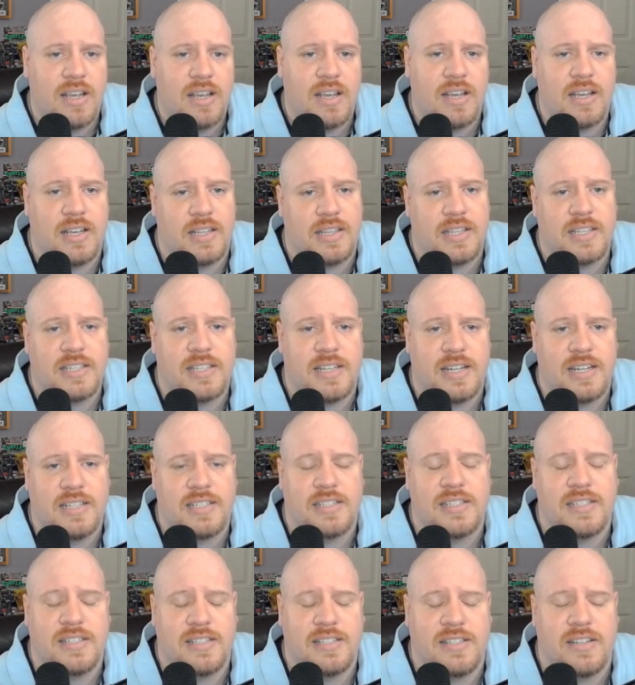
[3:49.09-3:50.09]
The
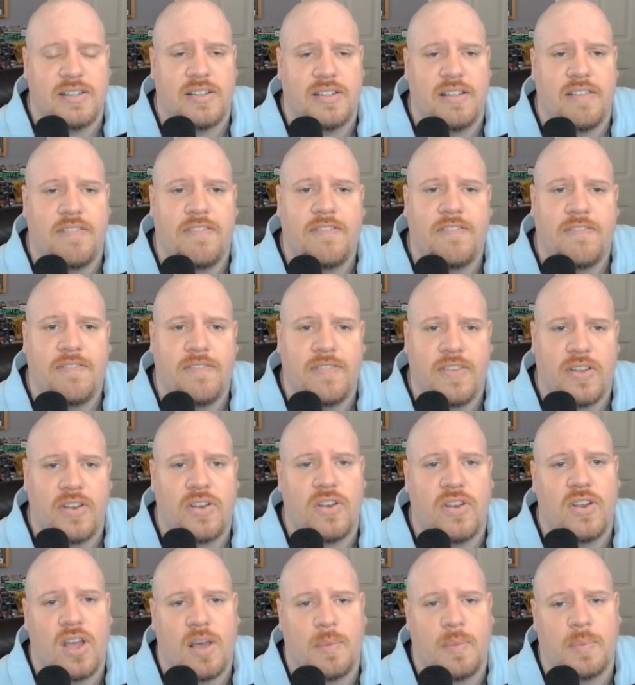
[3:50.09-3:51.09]
SNES is still a
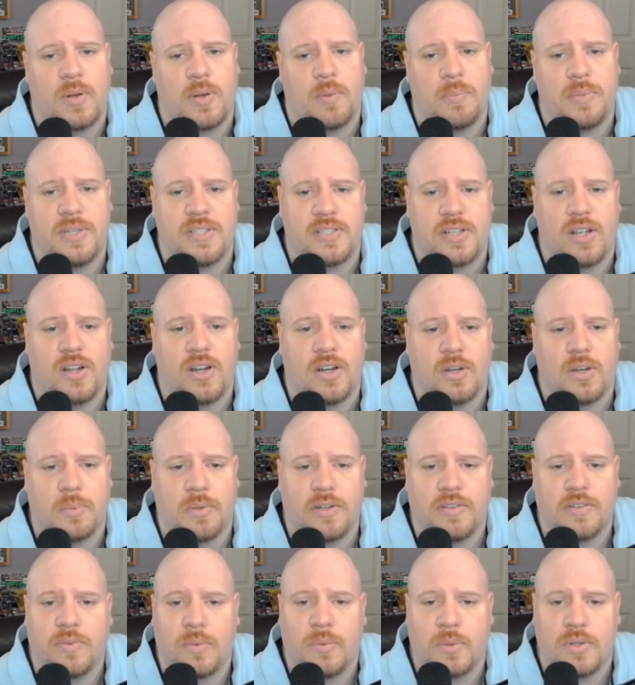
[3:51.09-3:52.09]
phenomenal piece of
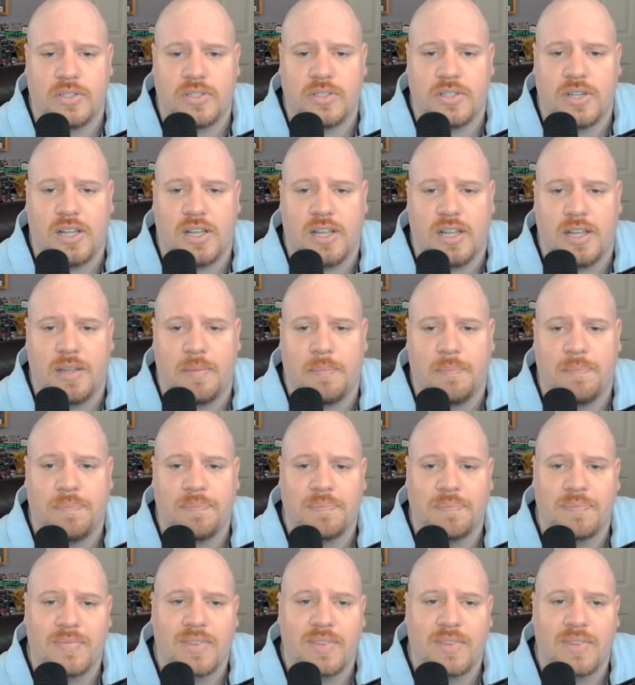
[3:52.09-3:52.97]
hardware for its time.